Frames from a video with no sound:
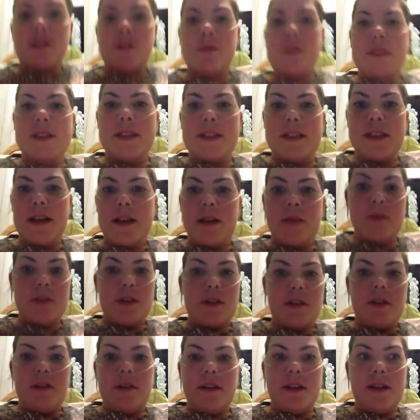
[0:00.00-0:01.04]
it was
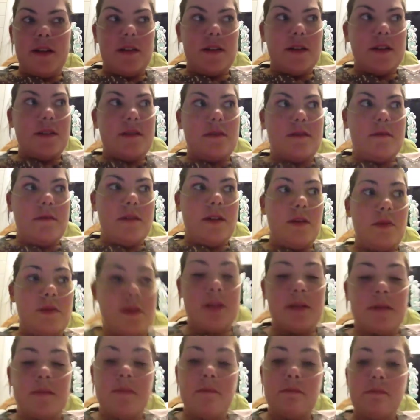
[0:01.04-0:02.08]
absolutely
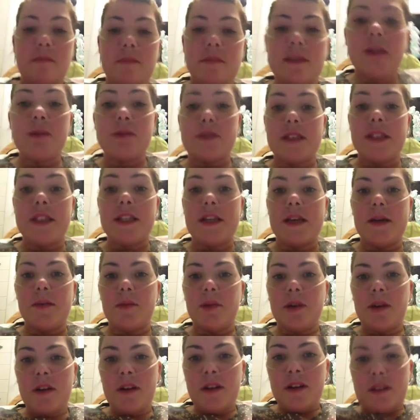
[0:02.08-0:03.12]
it was a tip.
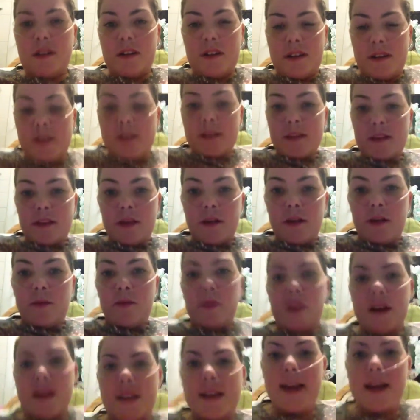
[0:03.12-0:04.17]
So I'm
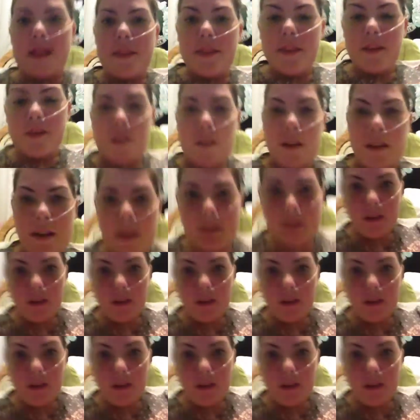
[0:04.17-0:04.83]
really glad that I